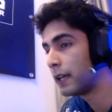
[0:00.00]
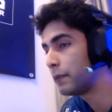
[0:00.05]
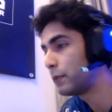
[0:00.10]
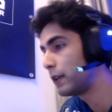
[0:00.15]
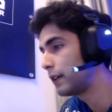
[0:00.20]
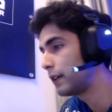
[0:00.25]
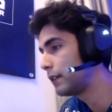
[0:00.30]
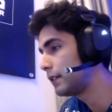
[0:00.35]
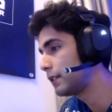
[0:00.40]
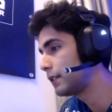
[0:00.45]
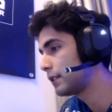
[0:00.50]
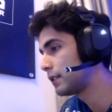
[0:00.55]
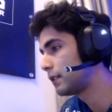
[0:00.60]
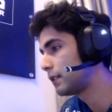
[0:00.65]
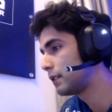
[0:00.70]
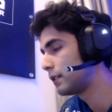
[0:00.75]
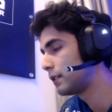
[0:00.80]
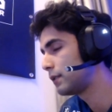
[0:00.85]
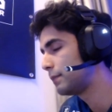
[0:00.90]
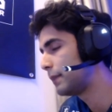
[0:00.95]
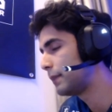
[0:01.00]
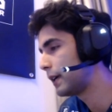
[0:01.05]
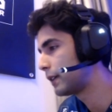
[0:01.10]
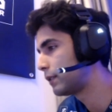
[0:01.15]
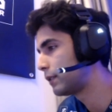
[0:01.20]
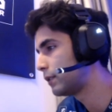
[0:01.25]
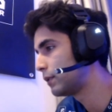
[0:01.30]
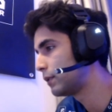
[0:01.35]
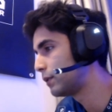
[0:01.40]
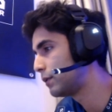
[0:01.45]
Tiebreakers
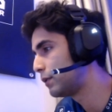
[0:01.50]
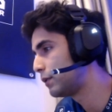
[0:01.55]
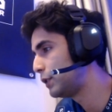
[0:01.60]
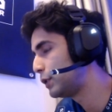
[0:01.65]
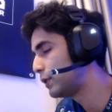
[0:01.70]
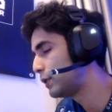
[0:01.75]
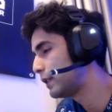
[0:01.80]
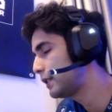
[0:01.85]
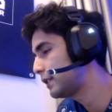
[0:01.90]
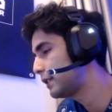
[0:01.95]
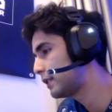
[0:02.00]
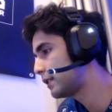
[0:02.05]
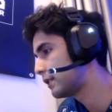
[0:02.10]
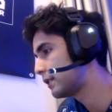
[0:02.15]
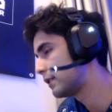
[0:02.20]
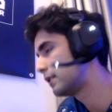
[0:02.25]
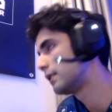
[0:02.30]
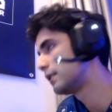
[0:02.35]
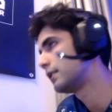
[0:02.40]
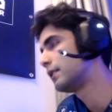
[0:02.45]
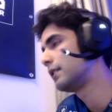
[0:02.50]
back to US.